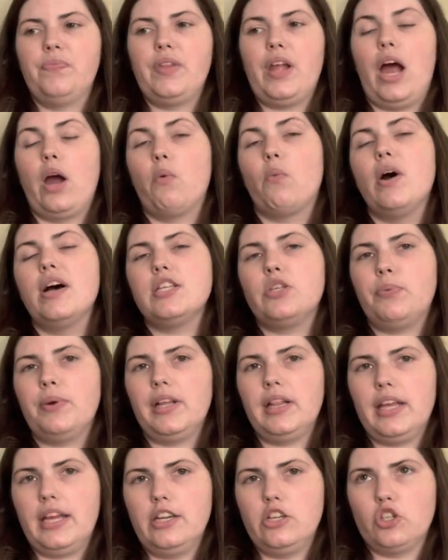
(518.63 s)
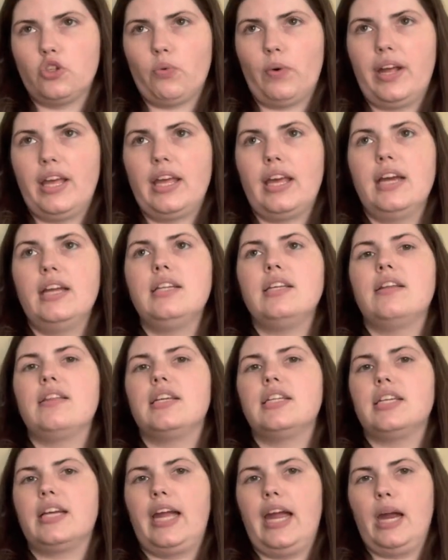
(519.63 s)
I was really enjoying it. The
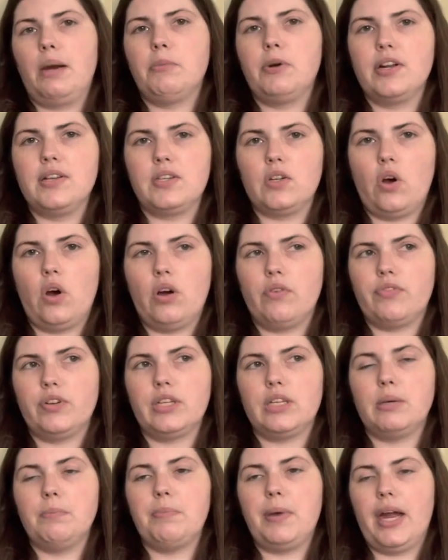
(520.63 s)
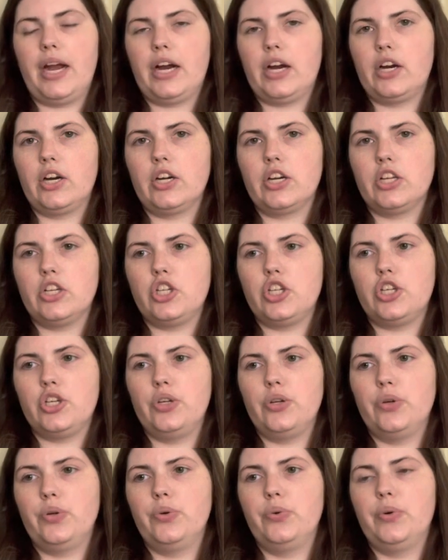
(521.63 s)
Decameron is often compared
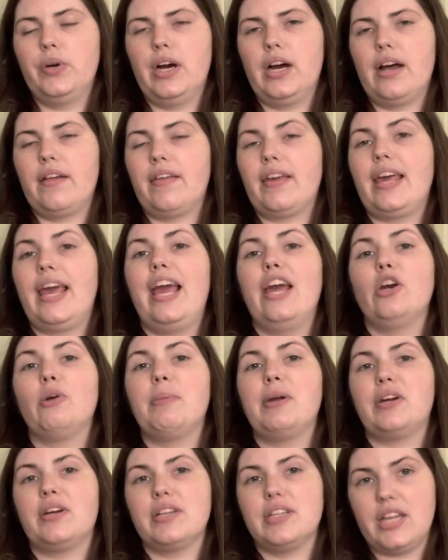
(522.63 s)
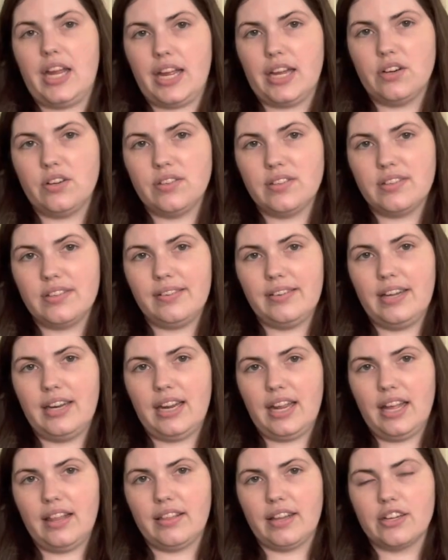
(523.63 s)
to the Canterbury Tales in
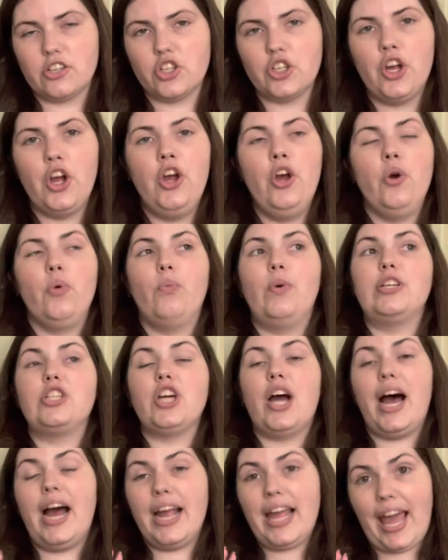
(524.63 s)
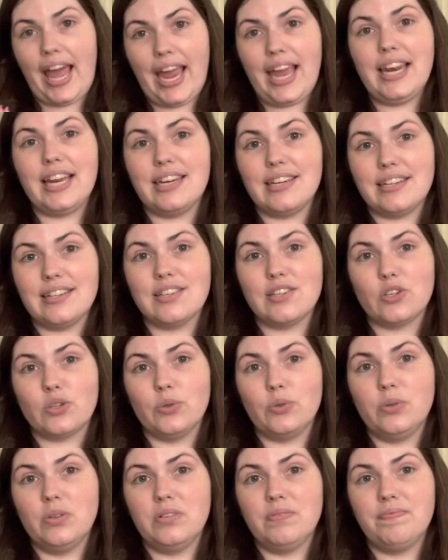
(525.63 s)
English, which I hated in
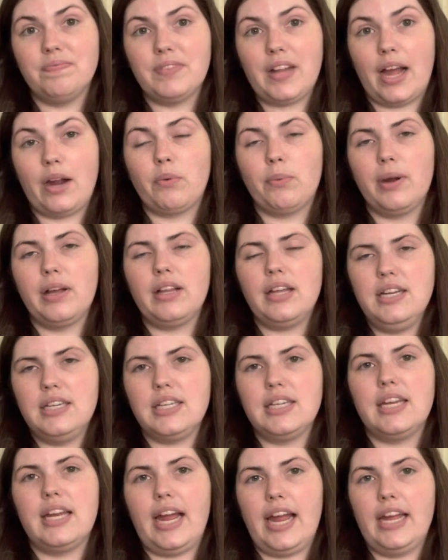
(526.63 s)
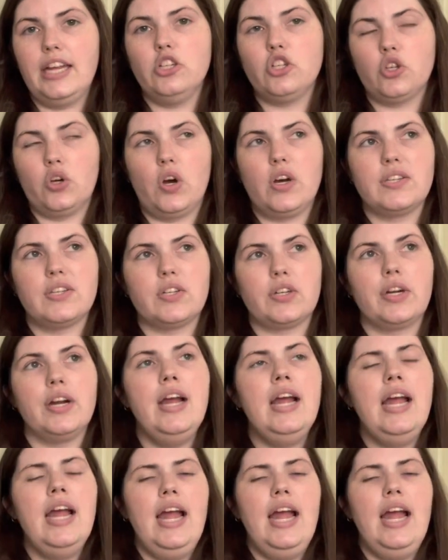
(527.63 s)
school. I really did hate Chaucer.